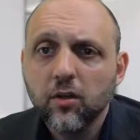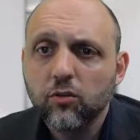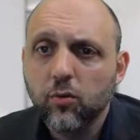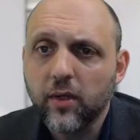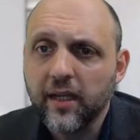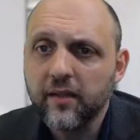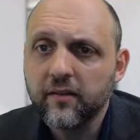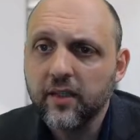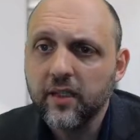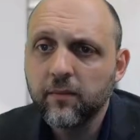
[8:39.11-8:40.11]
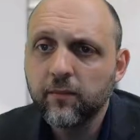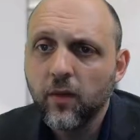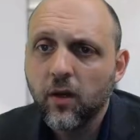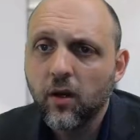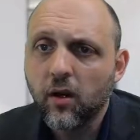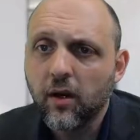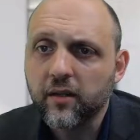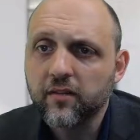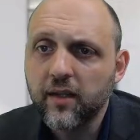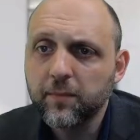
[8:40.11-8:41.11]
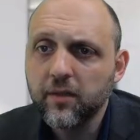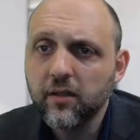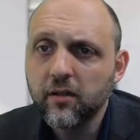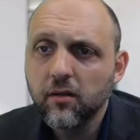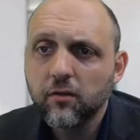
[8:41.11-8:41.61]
2018 are accepted